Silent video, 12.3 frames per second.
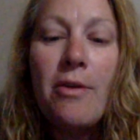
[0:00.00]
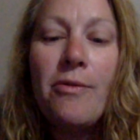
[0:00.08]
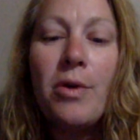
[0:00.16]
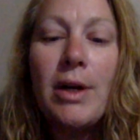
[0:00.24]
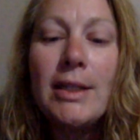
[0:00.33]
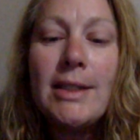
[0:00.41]

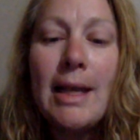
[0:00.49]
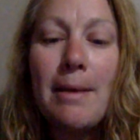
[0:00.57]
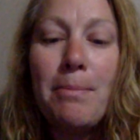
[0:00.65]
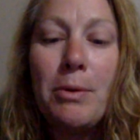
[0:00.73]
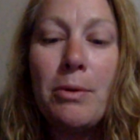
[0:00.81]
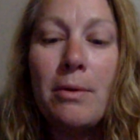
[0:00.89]
For
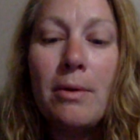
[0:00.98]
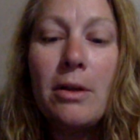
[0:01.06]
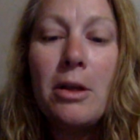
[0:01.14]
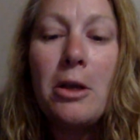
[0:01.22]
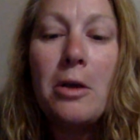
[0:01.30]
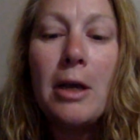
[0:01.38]
example,
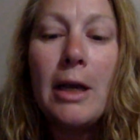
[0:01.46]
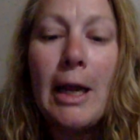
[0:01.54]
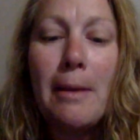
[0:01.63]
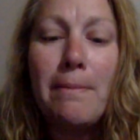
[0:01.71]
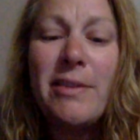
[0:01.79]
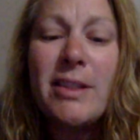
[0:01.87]
you can
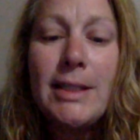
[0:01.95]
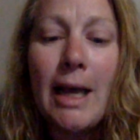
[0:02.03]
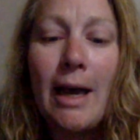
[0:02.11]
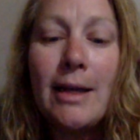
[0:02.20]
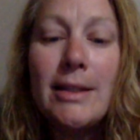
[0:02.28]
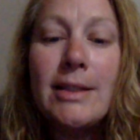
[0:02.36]

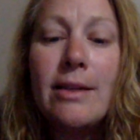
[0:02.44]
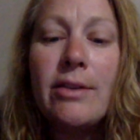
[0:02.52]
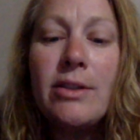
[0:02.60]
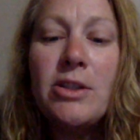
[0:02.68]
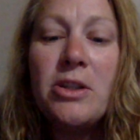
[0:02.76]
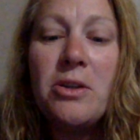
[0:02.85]
emphasize
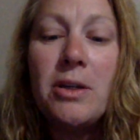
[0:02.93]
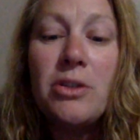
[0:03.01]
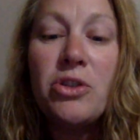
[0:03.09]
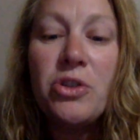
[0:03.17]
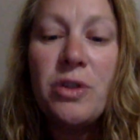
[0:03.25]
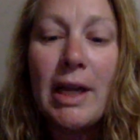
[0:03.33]
the
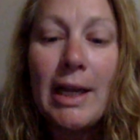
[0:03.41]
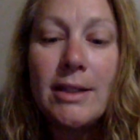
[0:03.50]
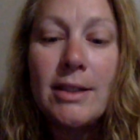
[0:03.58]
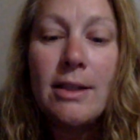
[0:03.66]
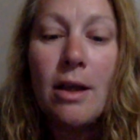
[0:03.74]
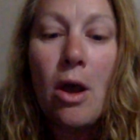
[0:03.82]
student's
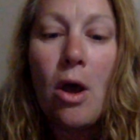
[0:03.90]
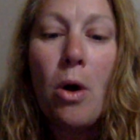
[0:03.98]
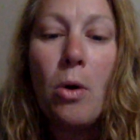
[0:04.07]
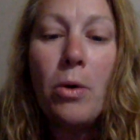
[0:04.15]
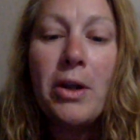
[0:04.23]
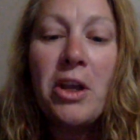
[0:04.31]
strengths,
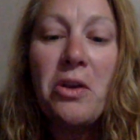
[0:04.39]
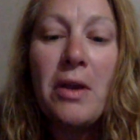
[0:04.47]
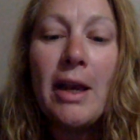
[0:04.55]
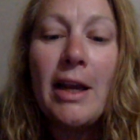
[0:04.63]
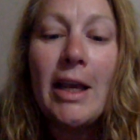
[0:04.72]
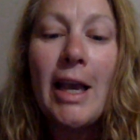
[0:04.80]
or you
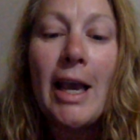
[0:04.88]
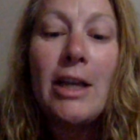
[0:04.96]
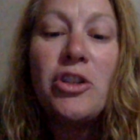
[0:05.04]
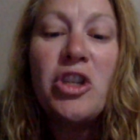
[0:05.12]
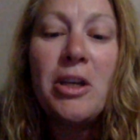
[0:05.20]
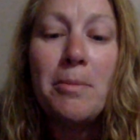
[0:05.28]
can
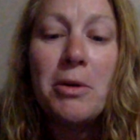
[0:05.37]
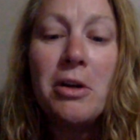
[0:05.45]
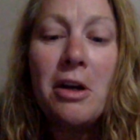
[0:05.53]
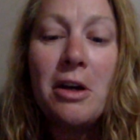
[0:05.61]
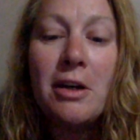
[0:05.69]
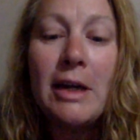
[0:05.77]
engage him or
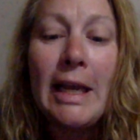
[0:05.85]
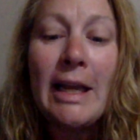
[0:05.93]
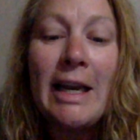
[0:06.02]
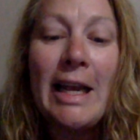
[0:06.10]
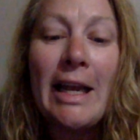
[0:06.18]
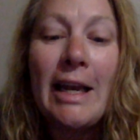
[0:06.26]
her
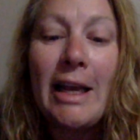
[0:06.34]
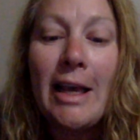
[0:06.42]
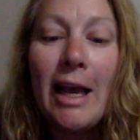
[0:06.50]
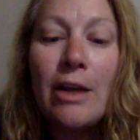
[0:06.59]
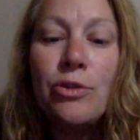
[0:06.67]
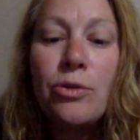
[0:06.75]
in any
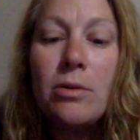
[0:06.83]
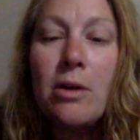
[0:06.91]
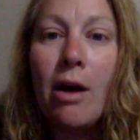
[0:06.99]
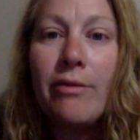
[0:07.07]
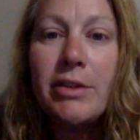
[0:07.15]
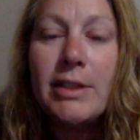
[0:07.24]
casual
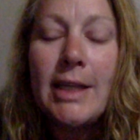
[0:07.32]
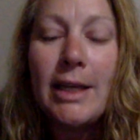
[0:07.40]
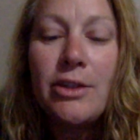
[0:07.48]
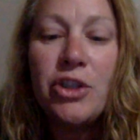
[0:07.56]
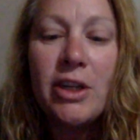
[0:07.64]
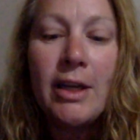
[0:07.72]

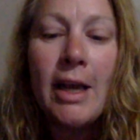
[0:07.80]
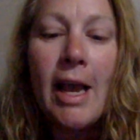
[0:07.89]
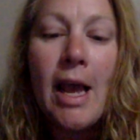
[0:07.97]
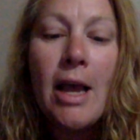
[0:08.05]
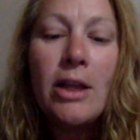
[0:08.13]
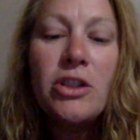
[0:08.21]
conversation
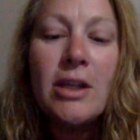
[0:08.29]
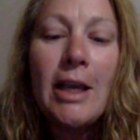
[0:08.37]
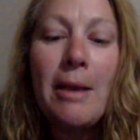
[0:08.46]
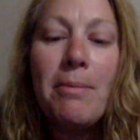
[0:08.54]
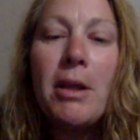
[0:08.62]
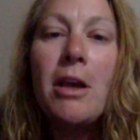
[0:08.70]
to
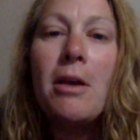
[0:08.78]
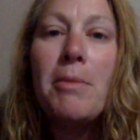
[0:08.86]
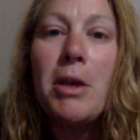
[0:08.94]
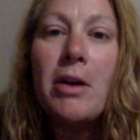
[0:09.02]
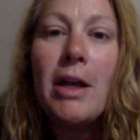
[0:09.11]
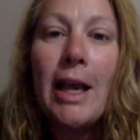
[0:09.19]
keep the
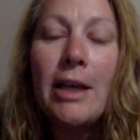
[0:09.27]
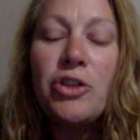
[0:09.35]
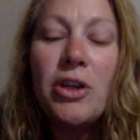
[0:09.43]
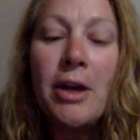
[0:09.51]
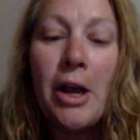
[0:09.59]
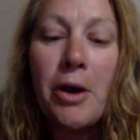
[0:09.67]

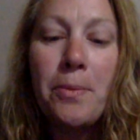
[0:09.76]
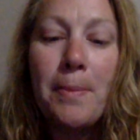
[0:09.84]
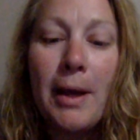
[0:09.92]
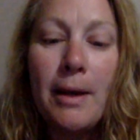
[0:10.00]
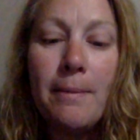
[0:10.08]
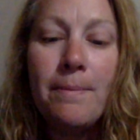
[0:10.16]
communication
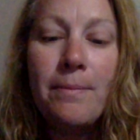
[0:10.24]
open.